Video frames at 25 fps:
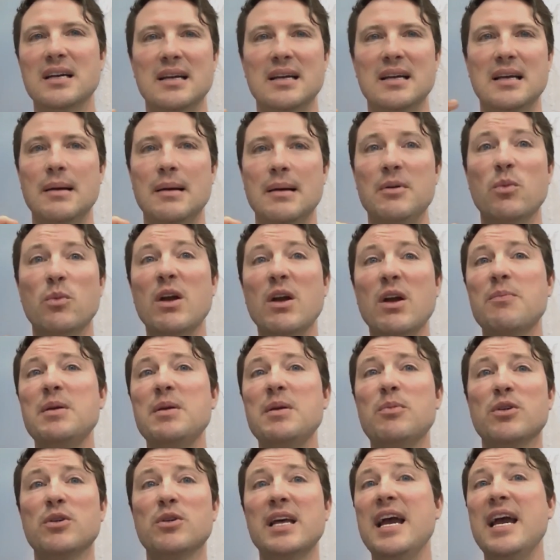Yeah. I mean, we have
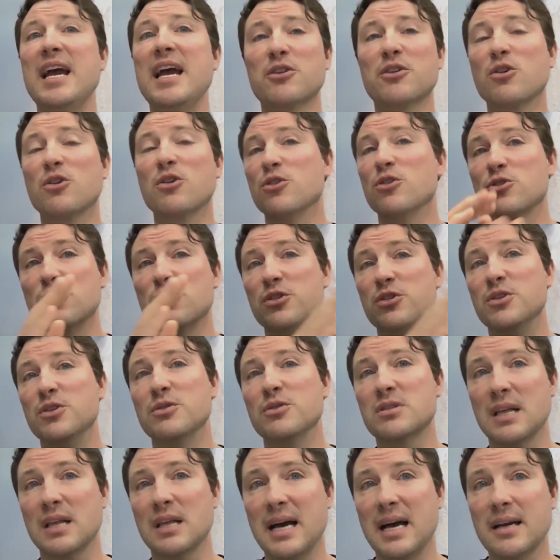people in agriculture who
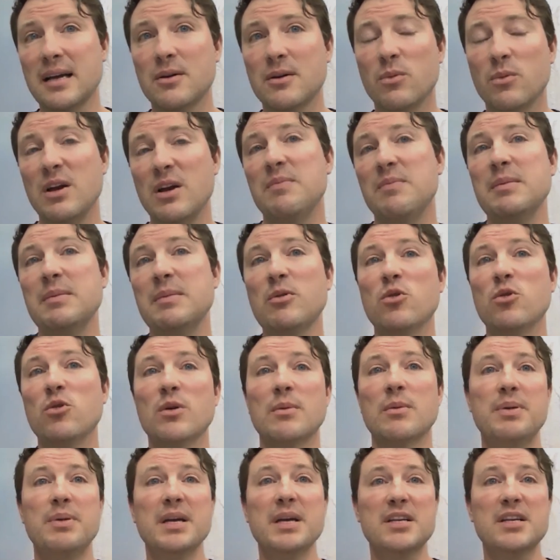use Slack. We have people who
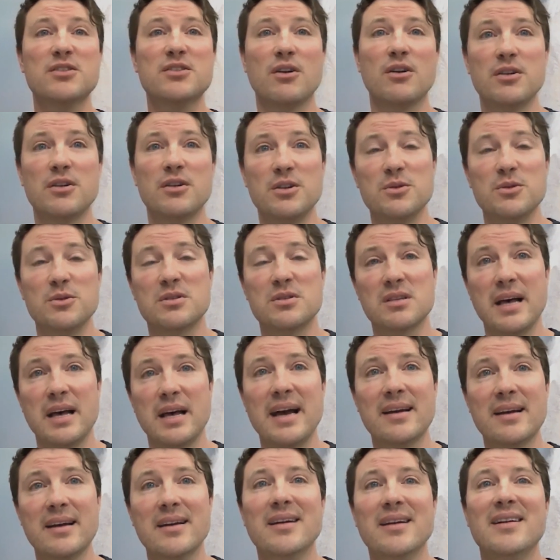at Pixar use Slack.